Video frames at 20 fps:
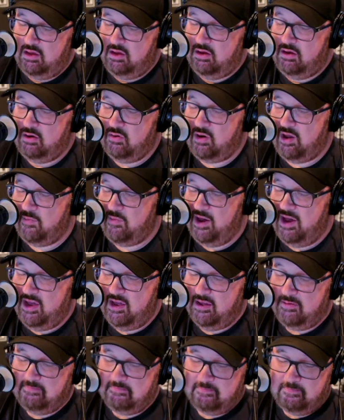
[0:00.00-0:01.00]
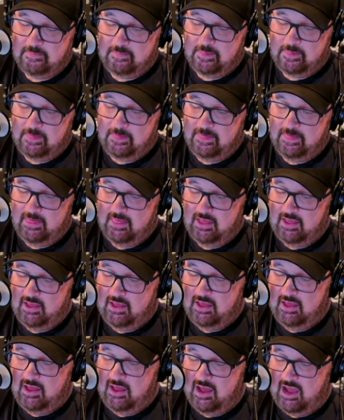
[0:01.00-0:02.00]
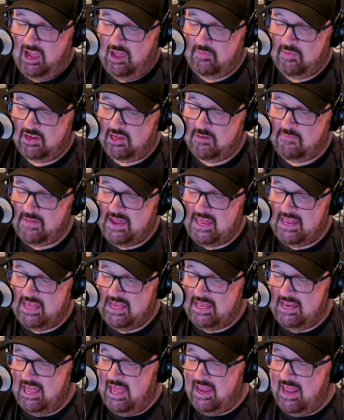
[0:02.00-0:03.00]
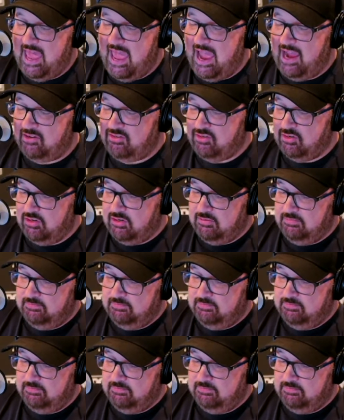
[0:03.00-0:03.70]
Who am I? I am a comedian and actor.